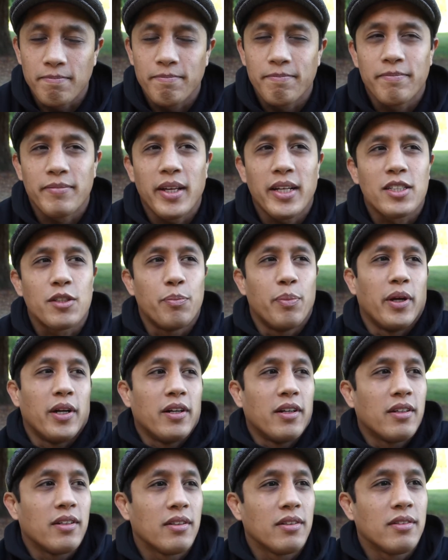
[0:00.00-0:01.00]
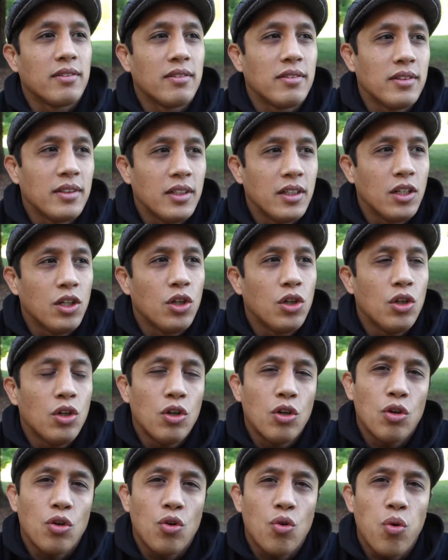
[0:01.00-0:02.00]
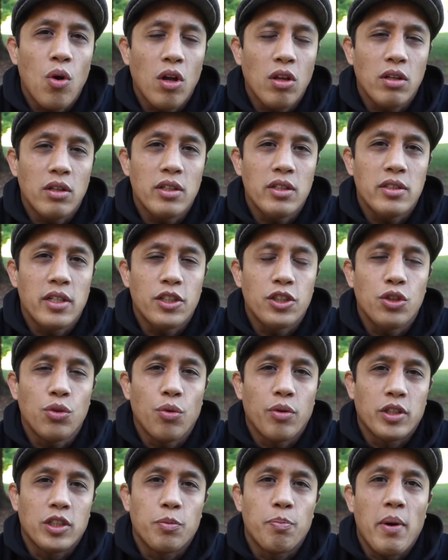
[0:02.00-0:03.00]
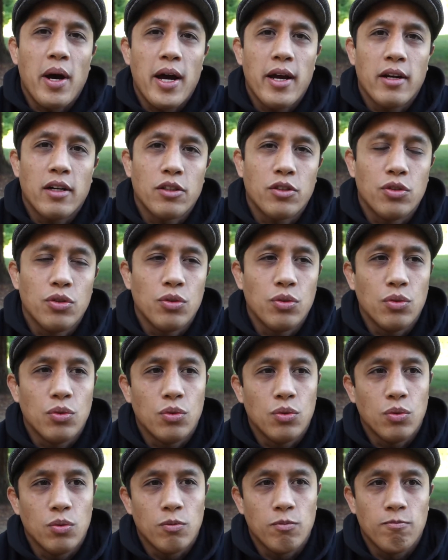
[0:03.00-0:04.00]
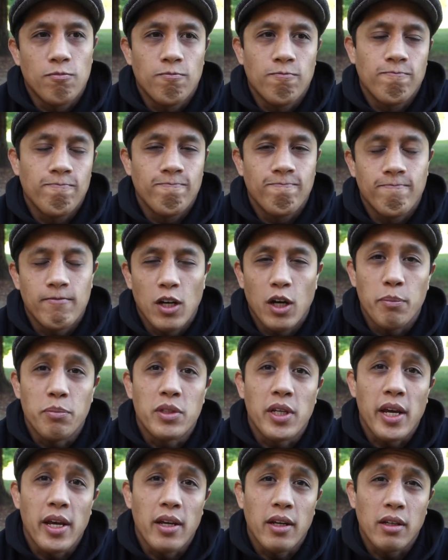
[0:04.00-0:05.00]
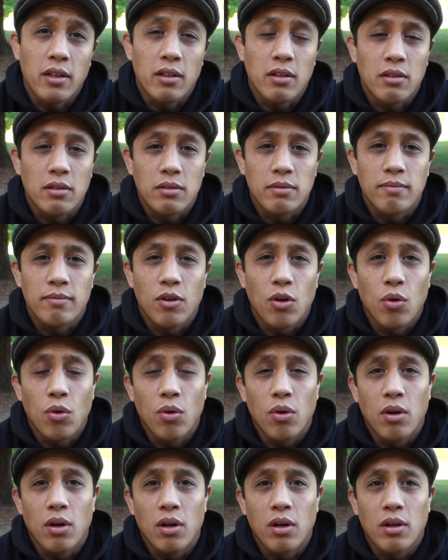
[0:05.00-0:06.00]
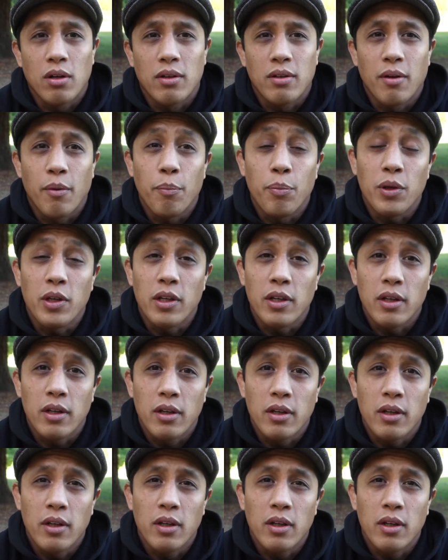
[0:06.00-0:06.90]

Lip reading: That's better. Qualities that you aspire to obtain or be.